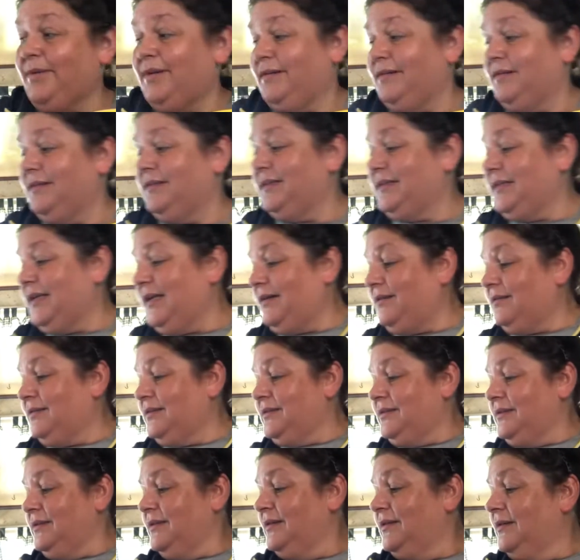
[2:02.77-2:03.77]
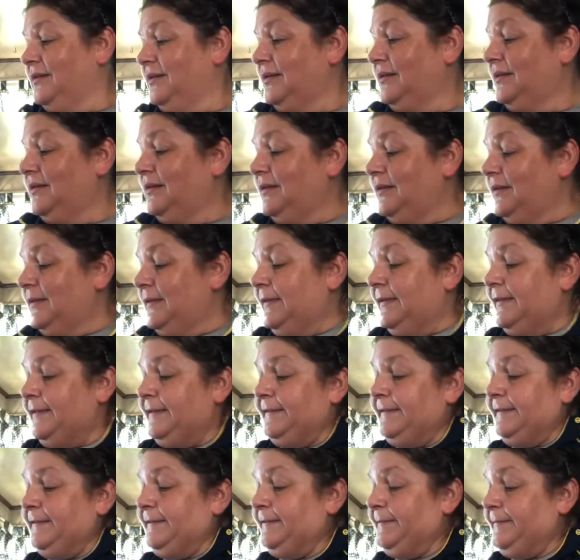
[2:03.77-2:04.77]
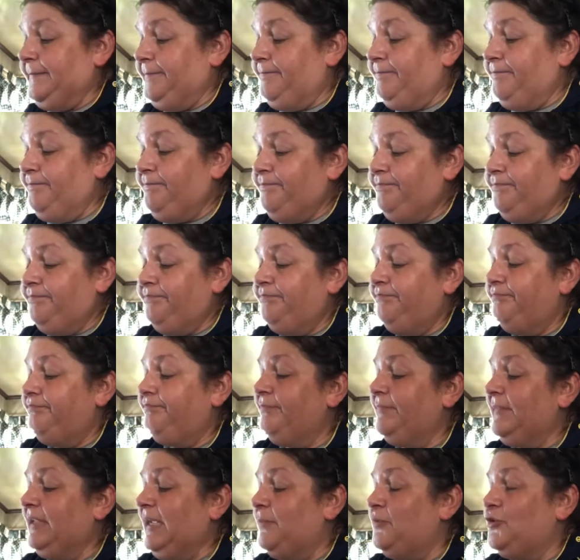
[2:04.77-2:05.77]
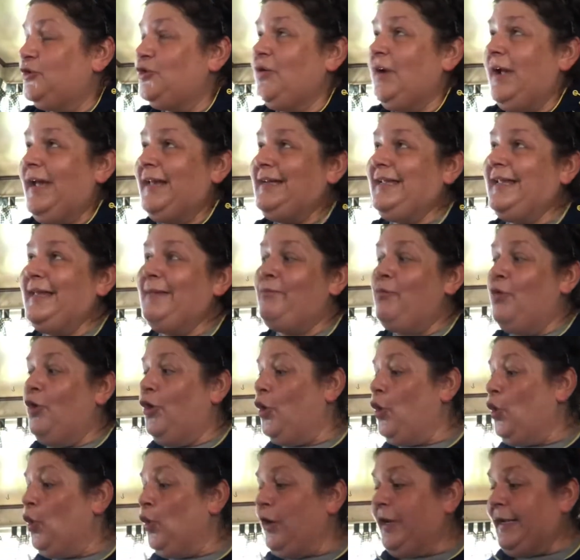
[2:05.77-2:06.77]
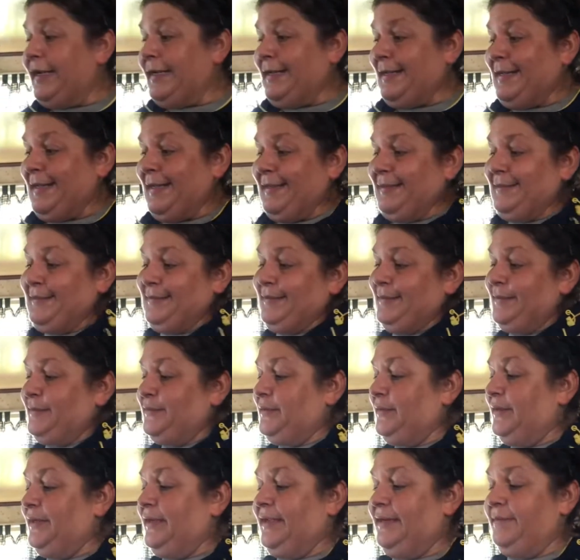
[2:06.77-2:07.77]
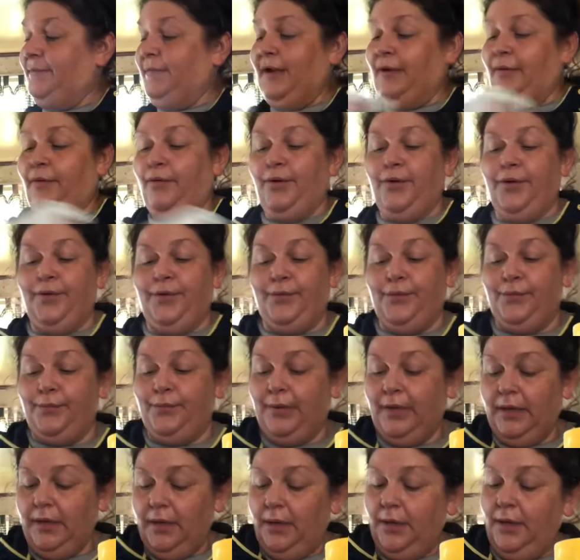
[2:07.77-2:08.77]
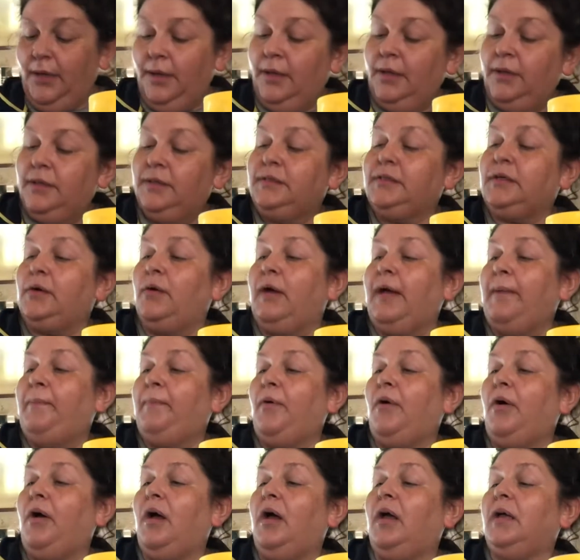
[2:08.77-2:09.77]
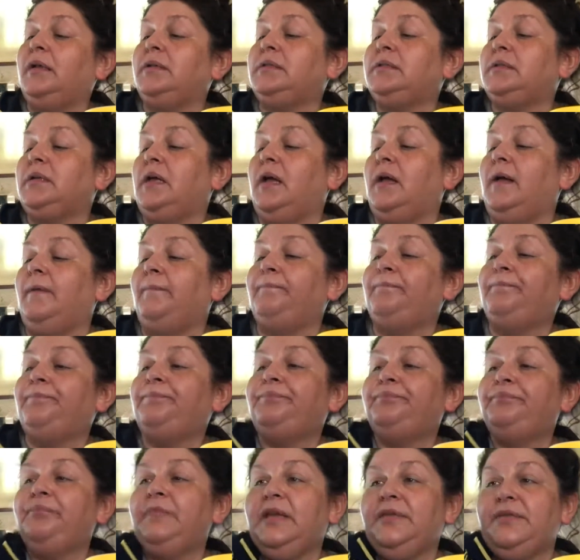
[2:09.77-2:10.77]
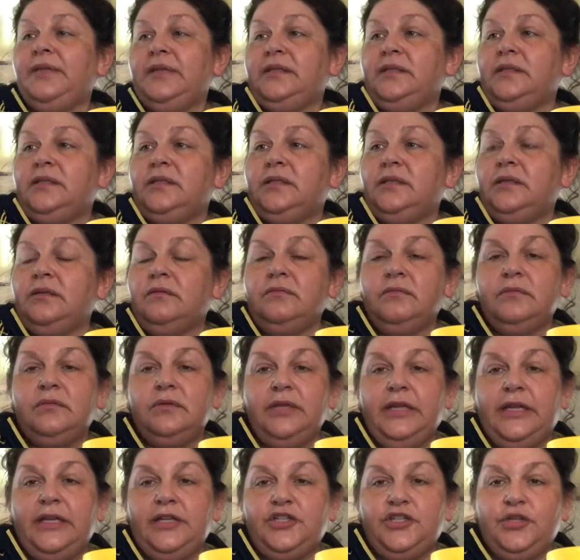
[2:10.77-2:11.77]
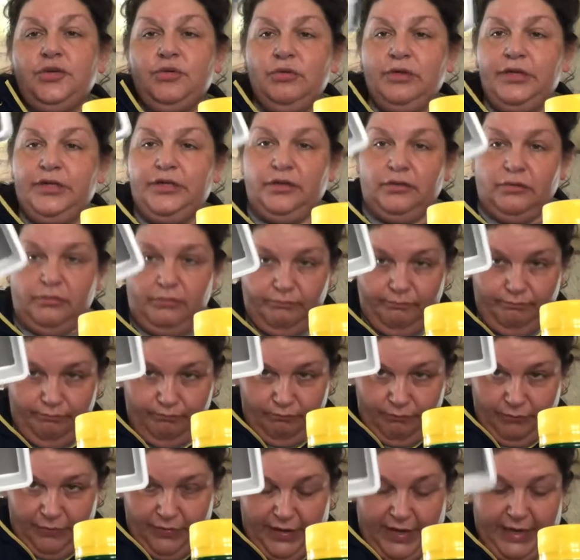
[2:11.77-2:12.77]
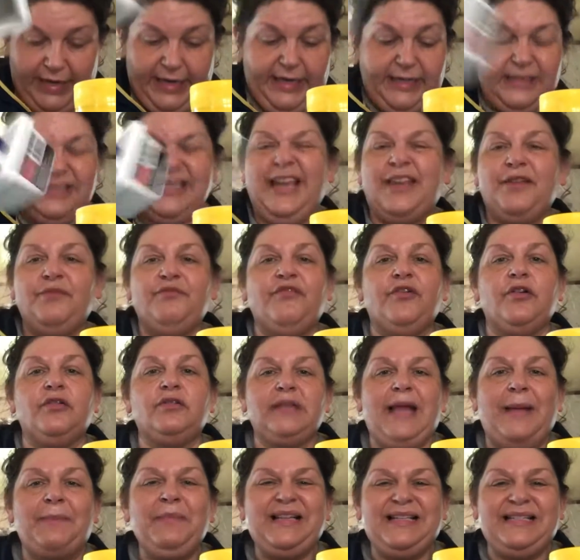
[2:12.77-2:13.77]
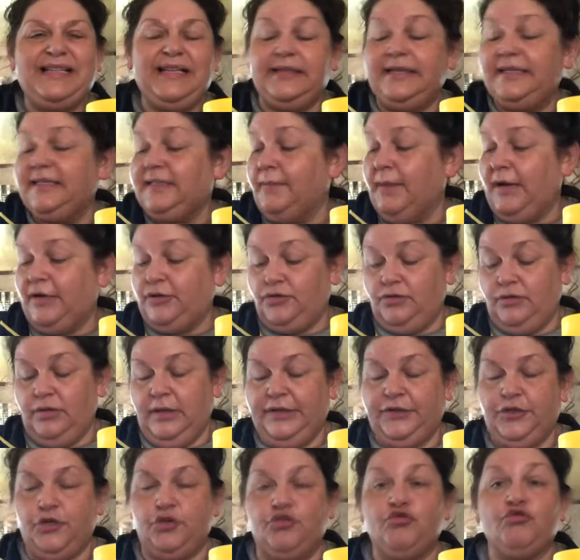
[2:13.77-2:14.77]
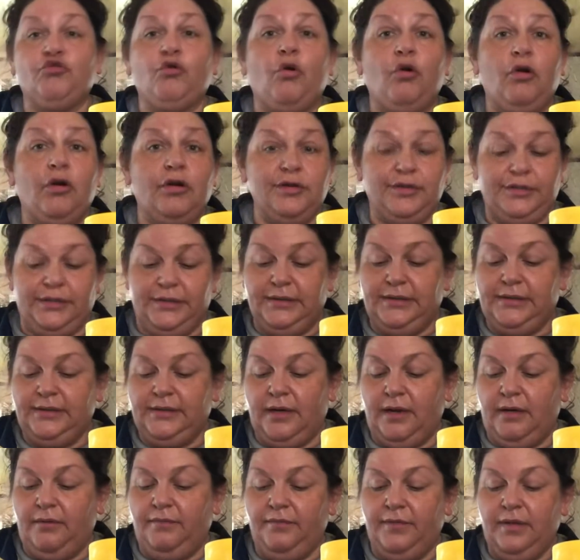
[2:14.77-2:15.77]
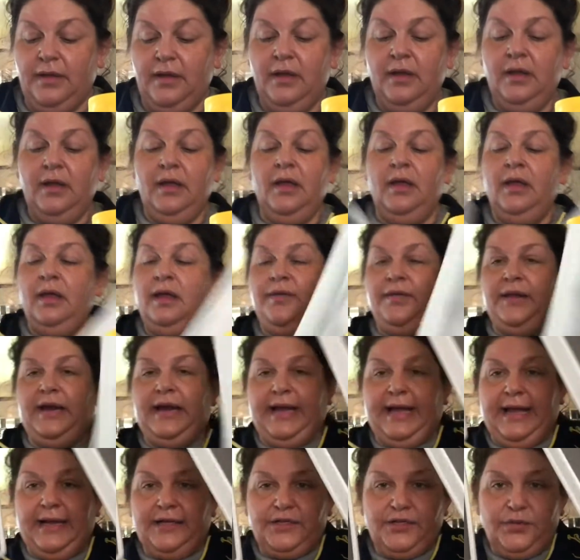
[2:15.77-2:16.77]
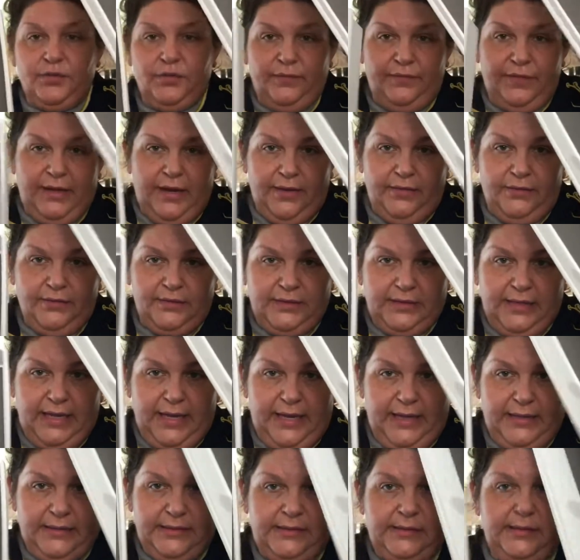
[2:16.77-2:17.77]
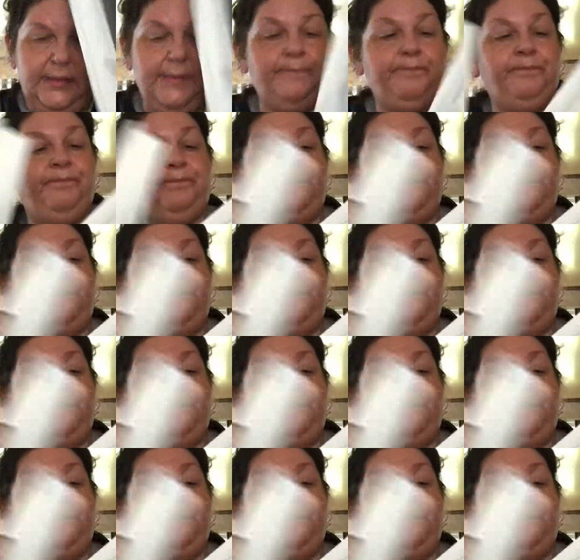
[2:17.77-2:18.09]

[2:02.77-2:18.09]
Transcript: butter in this house. Um, I'm trying to get more organized, especially in my room. So I bought, um, this is, you get two little thingies. Like for, I'm gonna stick these in my, like the drawers and stuff. And then I got two of the other size,